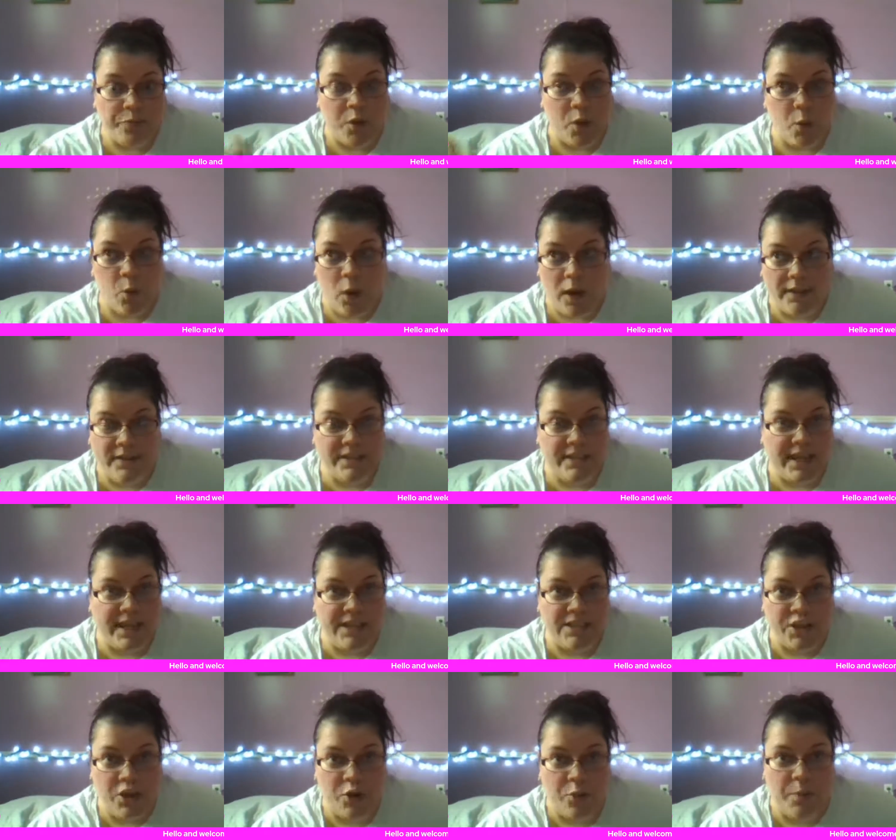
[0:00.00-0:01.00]
what
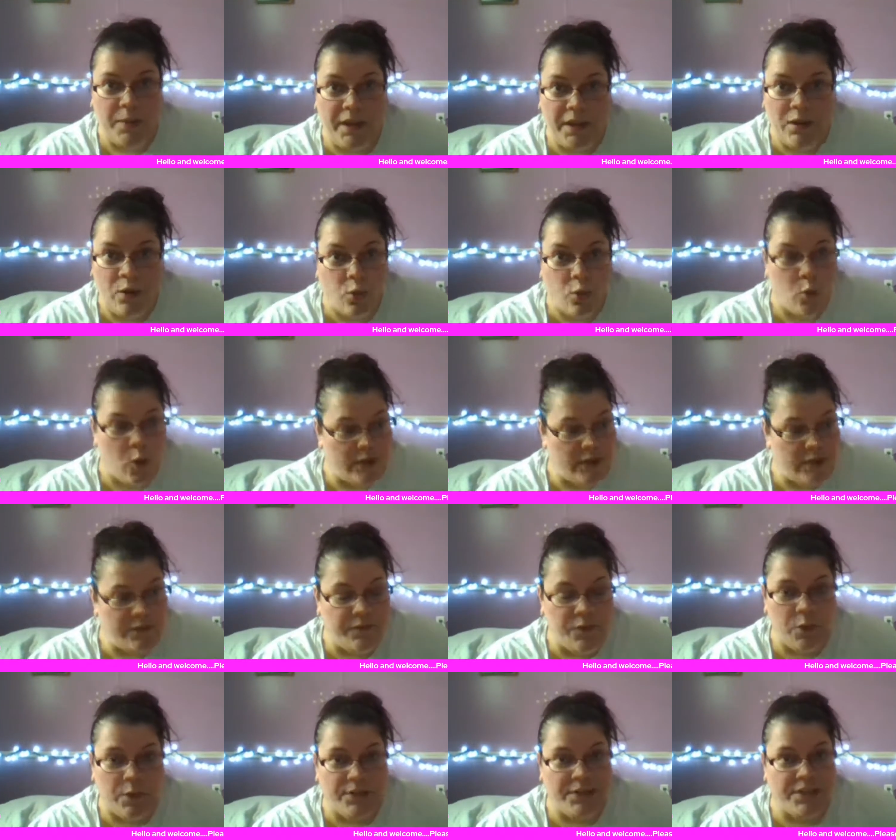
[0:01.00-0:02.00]
stays open, what's
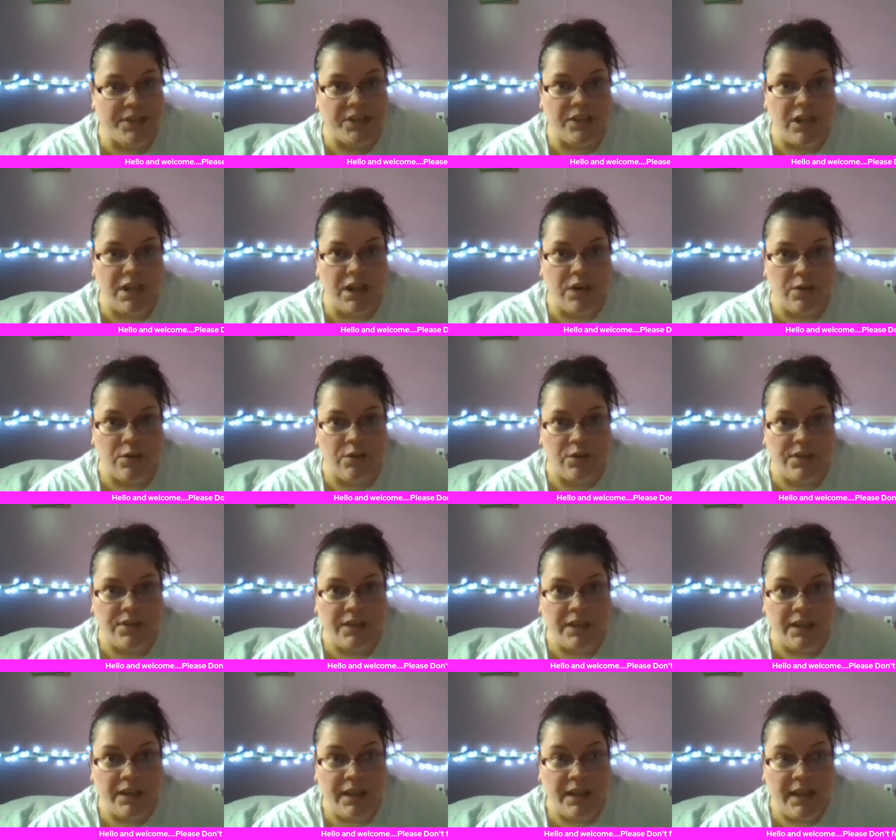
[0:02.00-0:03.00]
forced to
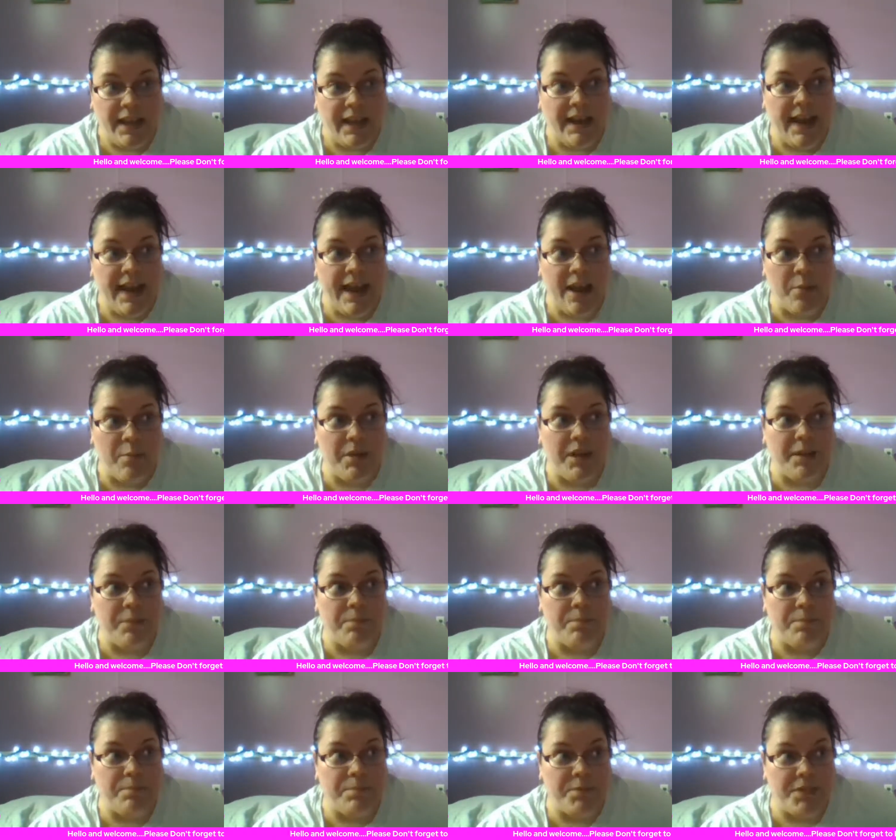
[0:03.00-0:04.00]
close, and how
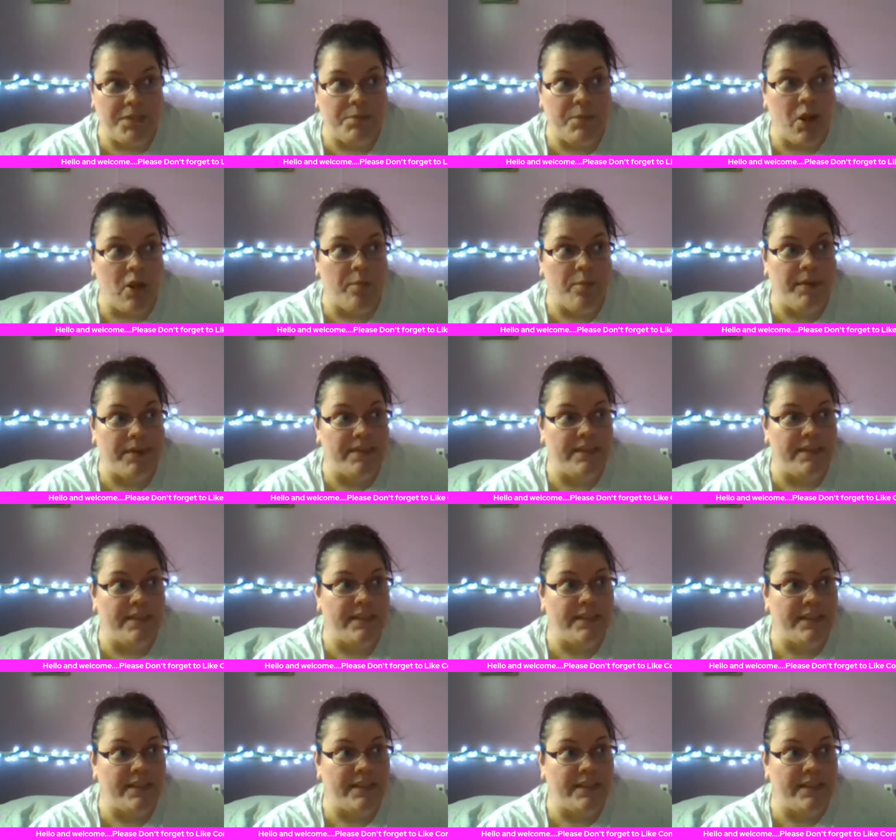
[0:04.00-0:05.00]
many small
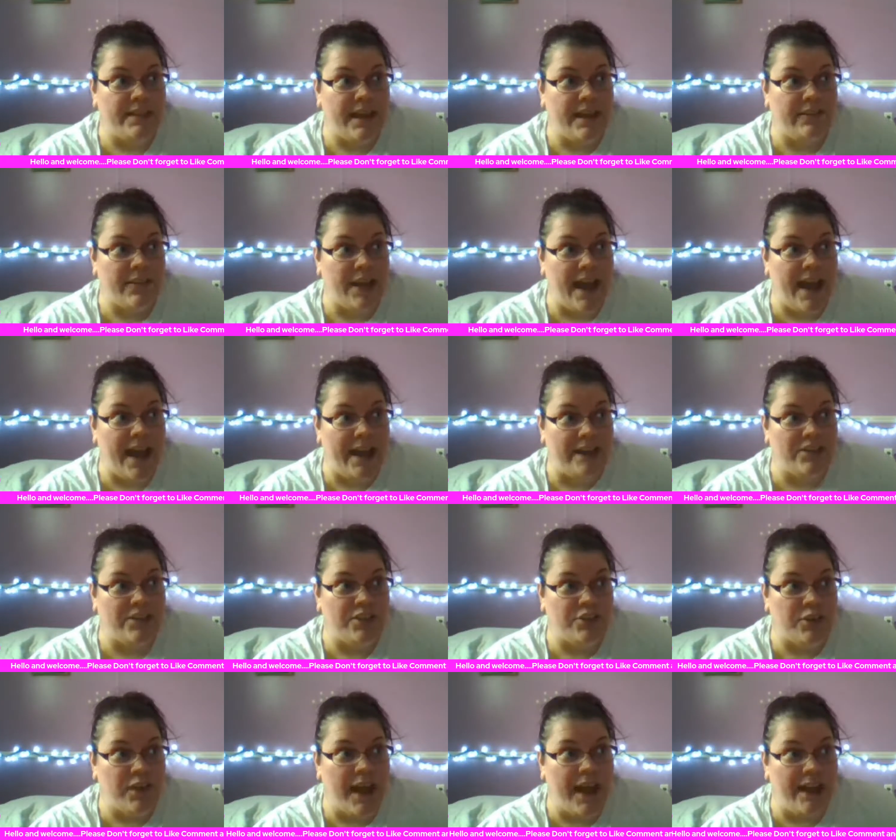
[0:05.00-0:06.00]
businesses have
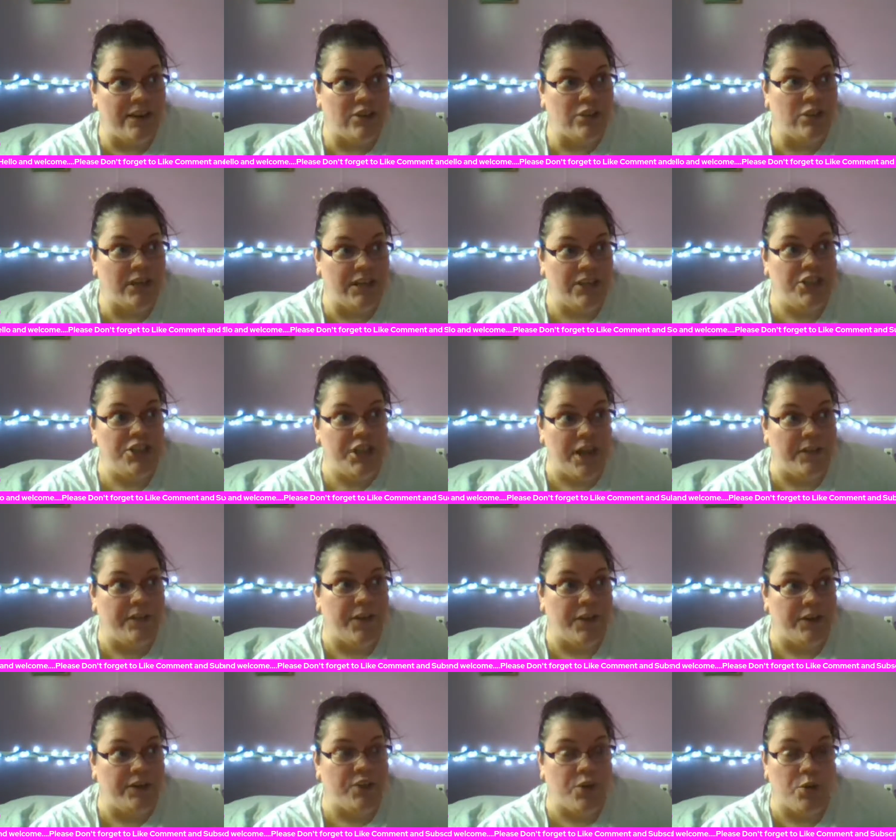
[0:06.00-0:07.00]
actually shut
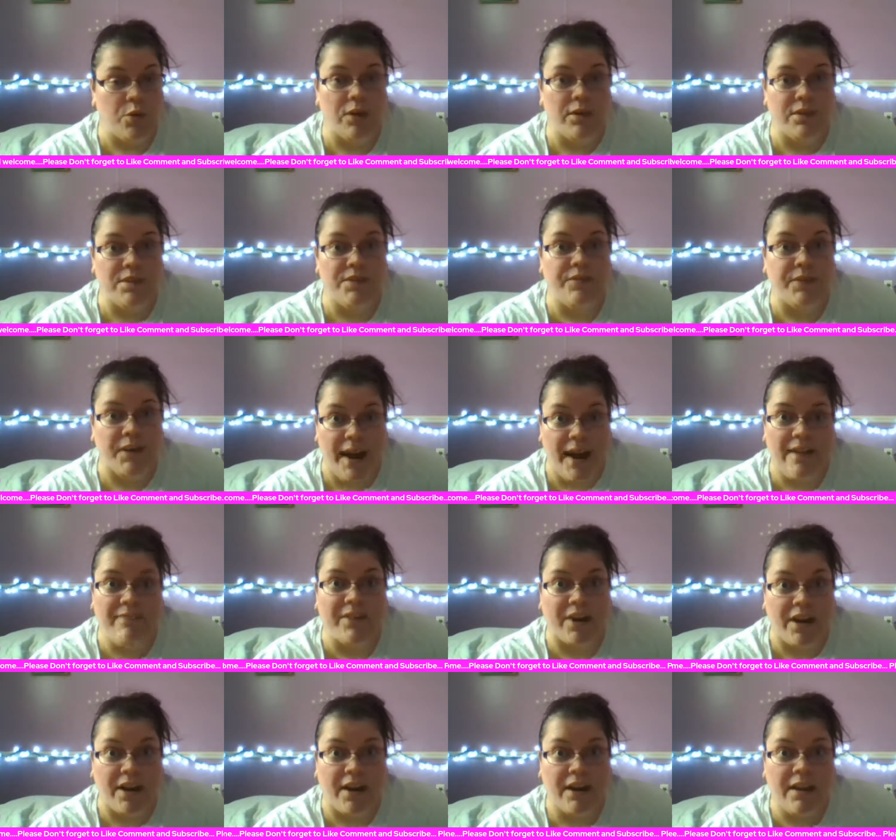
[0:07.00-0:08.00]
their doors
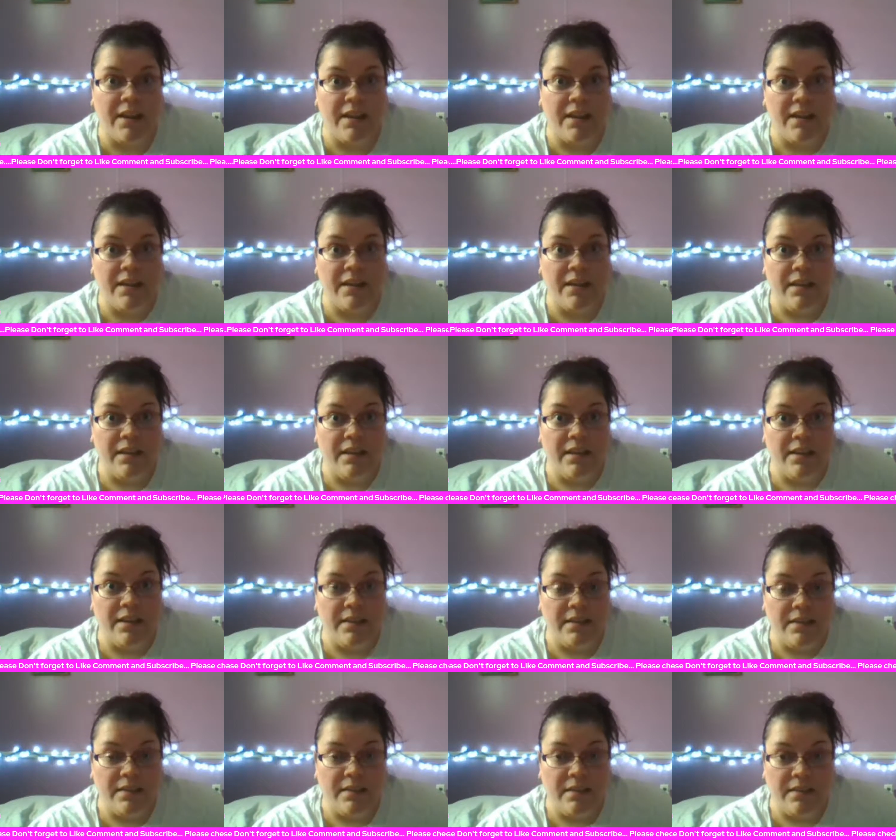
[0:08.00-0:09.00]
forever.
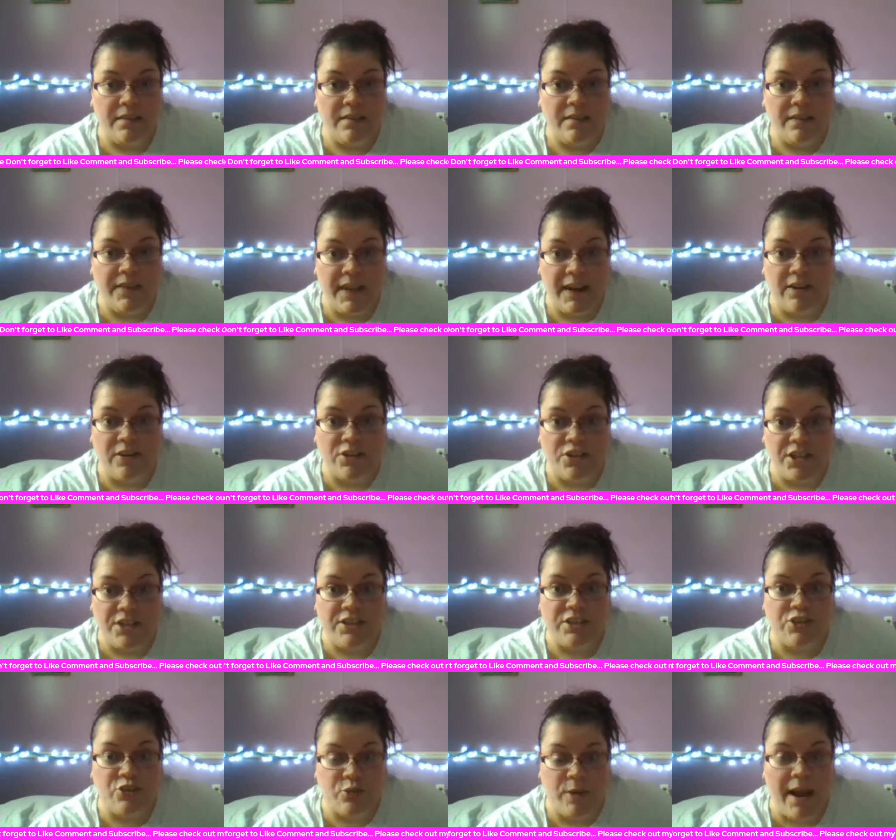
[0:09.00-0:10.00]
They're
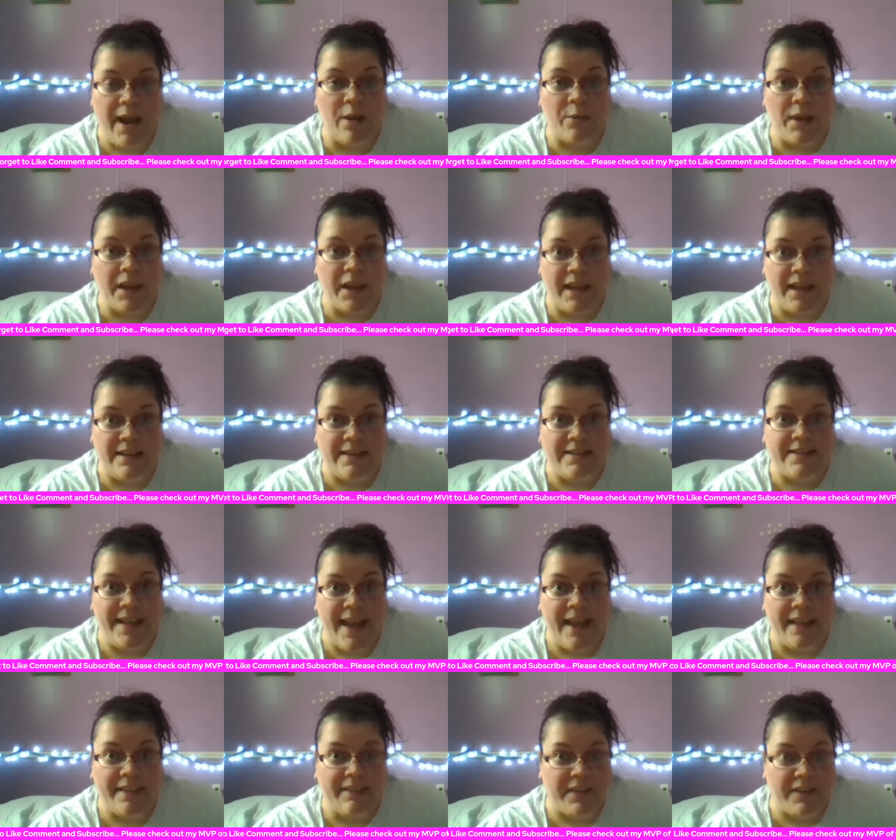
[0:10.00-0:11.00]
just drowning in
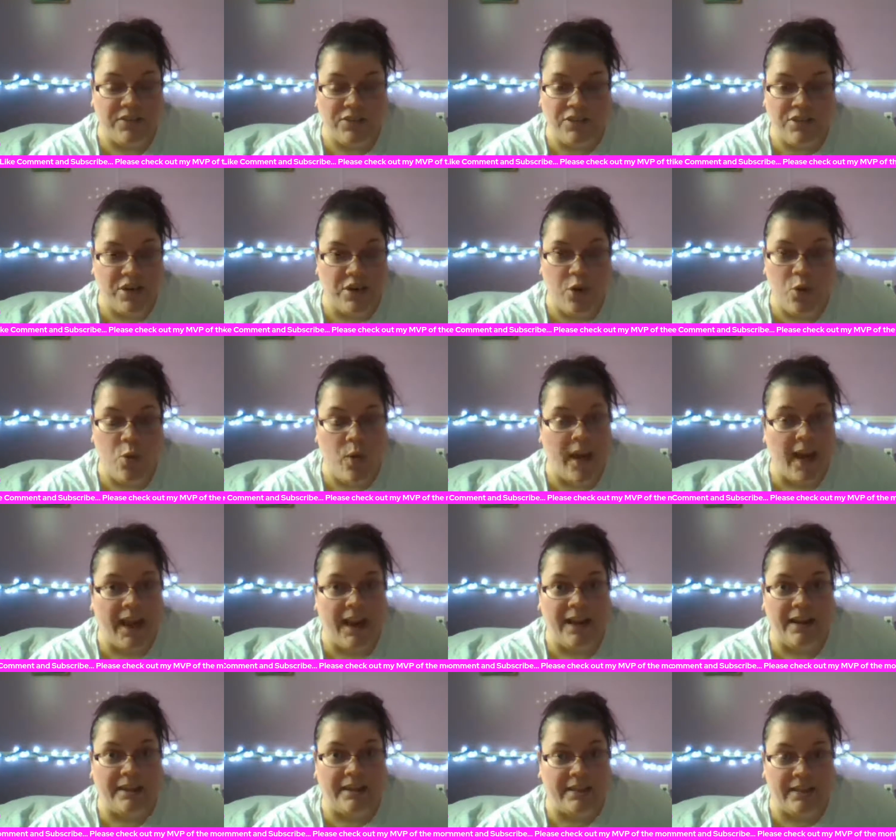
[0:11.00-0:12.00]
debt. There's no
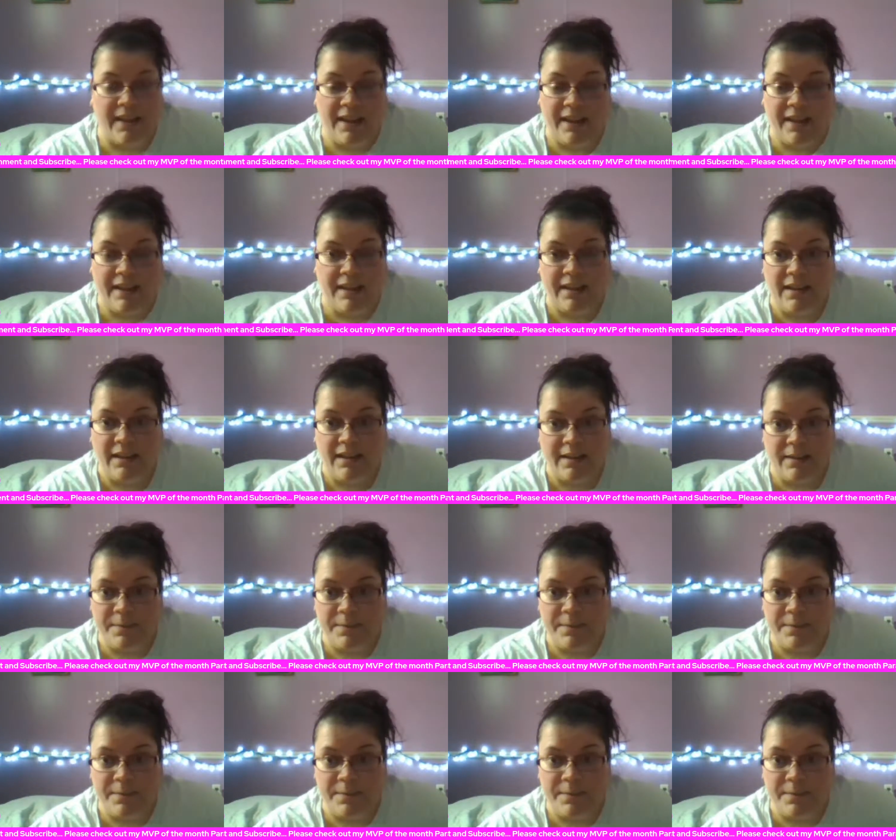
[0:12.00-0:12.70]
way, like,